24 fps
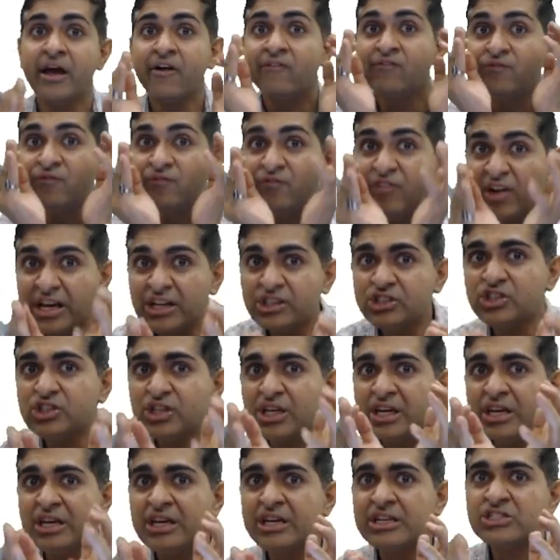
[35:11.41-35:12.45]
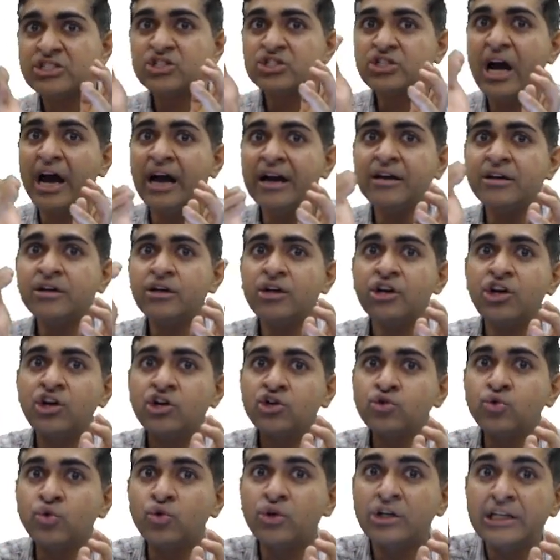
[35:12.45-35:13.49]
which is done
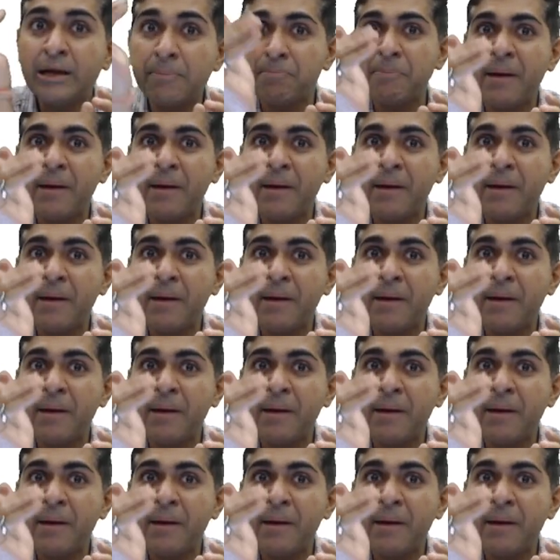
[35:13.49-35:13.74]
to